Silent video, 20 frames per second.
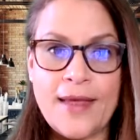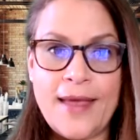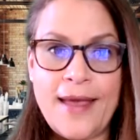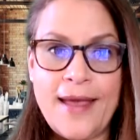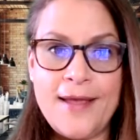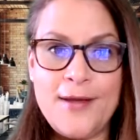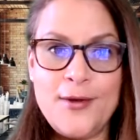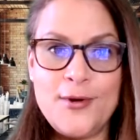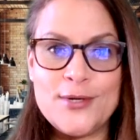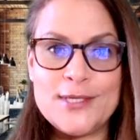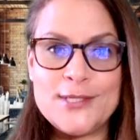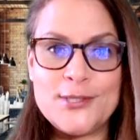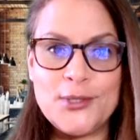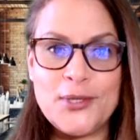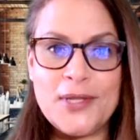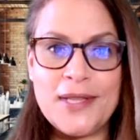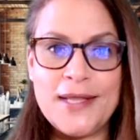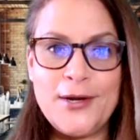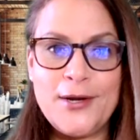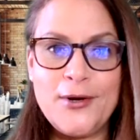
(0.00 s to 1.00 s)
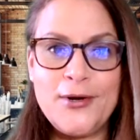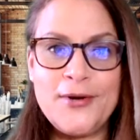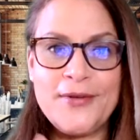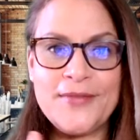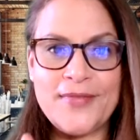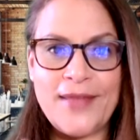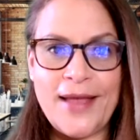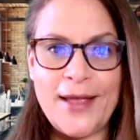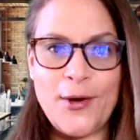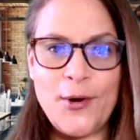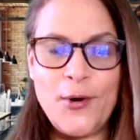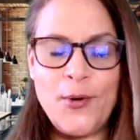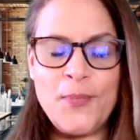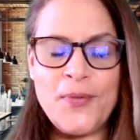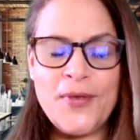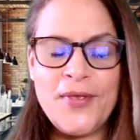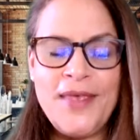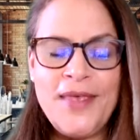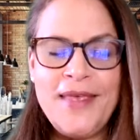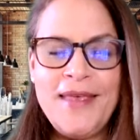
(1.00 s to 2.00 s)
Okay, crystal clear, I hope.
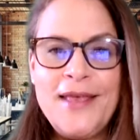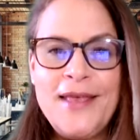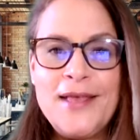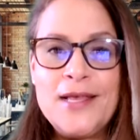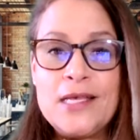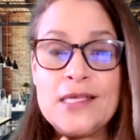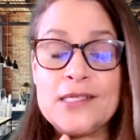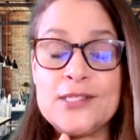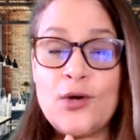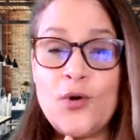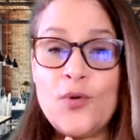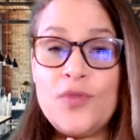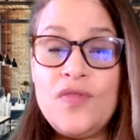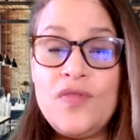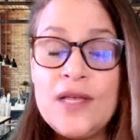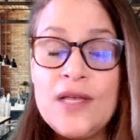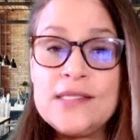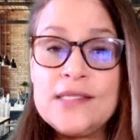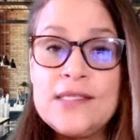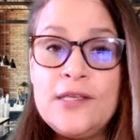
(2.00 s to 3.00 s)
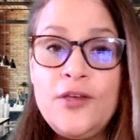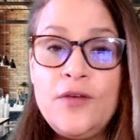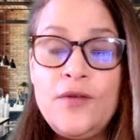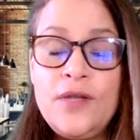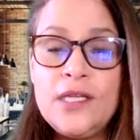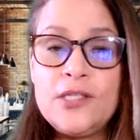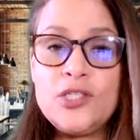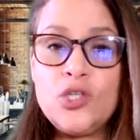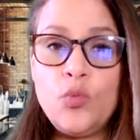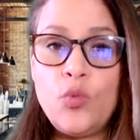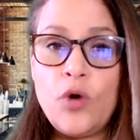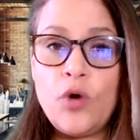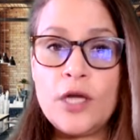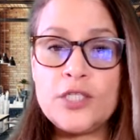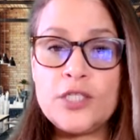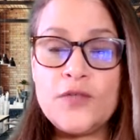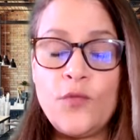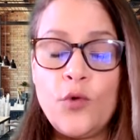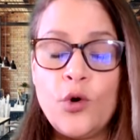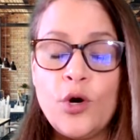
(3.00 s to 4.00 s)
So things that you need to
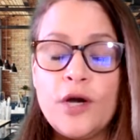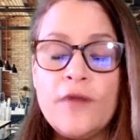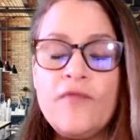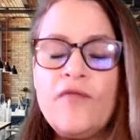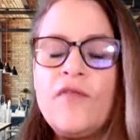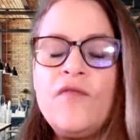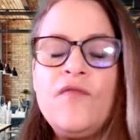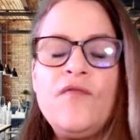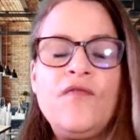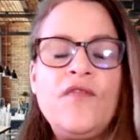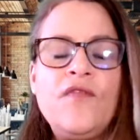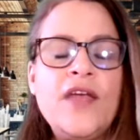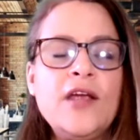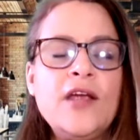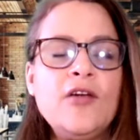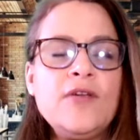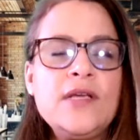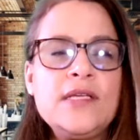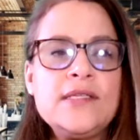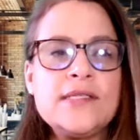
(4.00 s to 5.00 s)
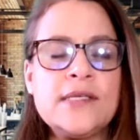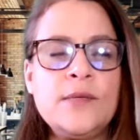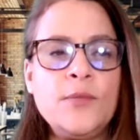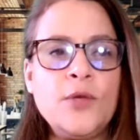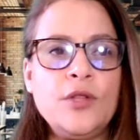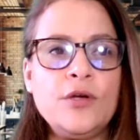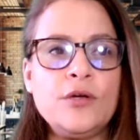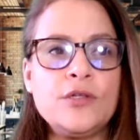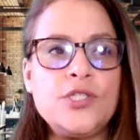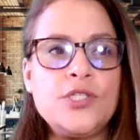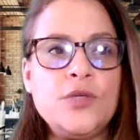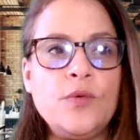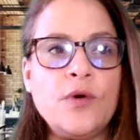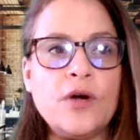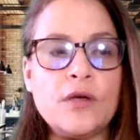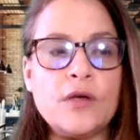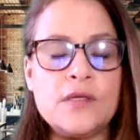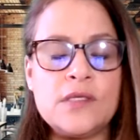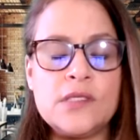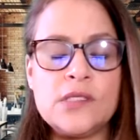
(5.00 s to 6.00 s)
watch for, very similar to
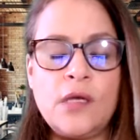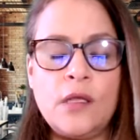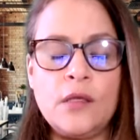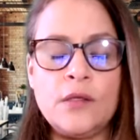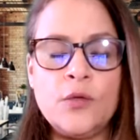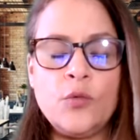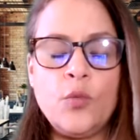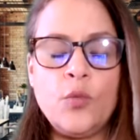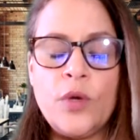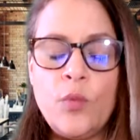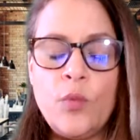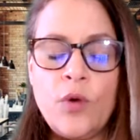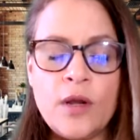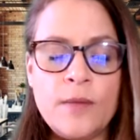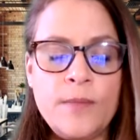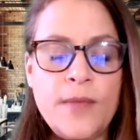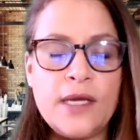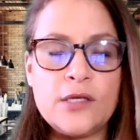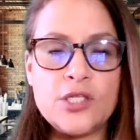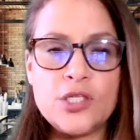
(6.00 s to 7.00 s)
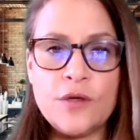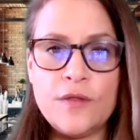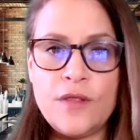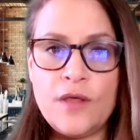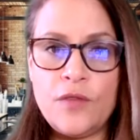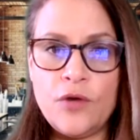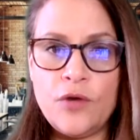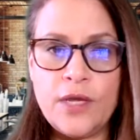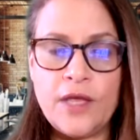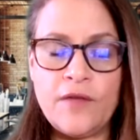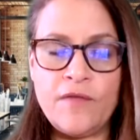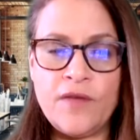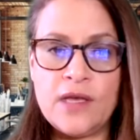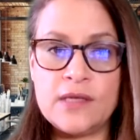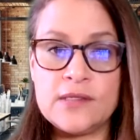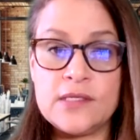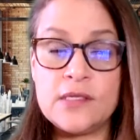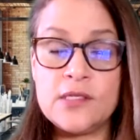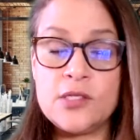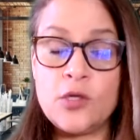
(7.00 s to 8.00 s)
our consultant, we want to make sure that they're giving
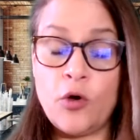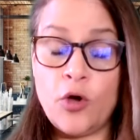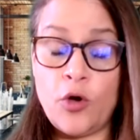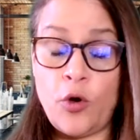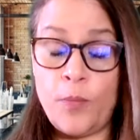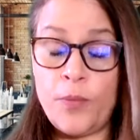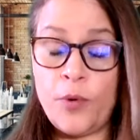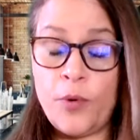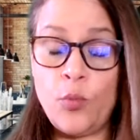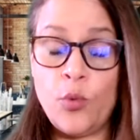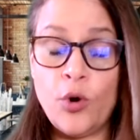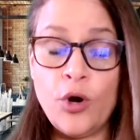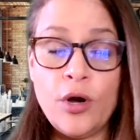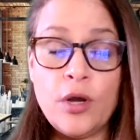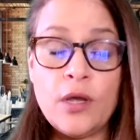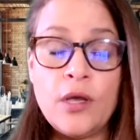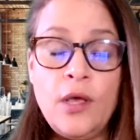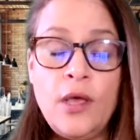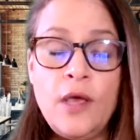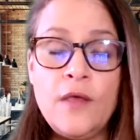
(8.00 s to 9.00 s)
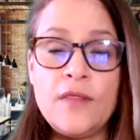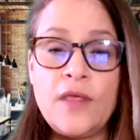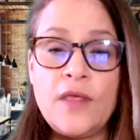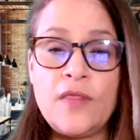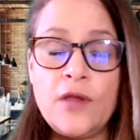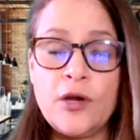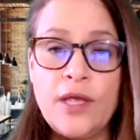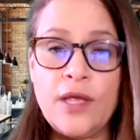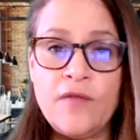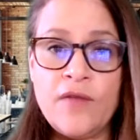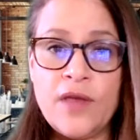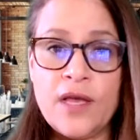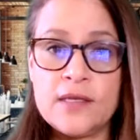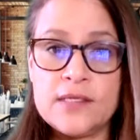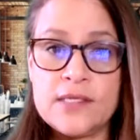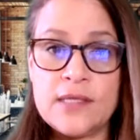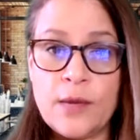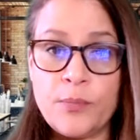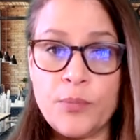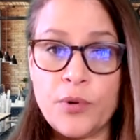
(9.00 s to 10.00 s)
us a scope of work, that they're giving
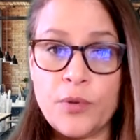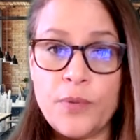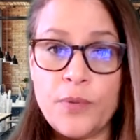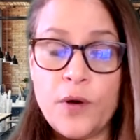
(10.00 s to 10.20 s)
us that